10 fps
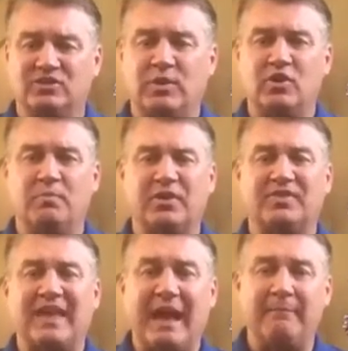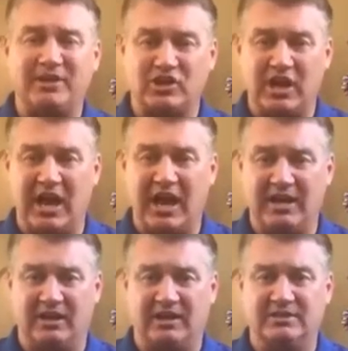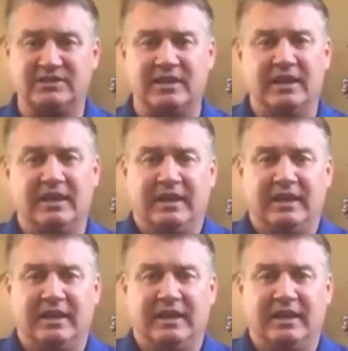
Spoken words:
When you put that much in ions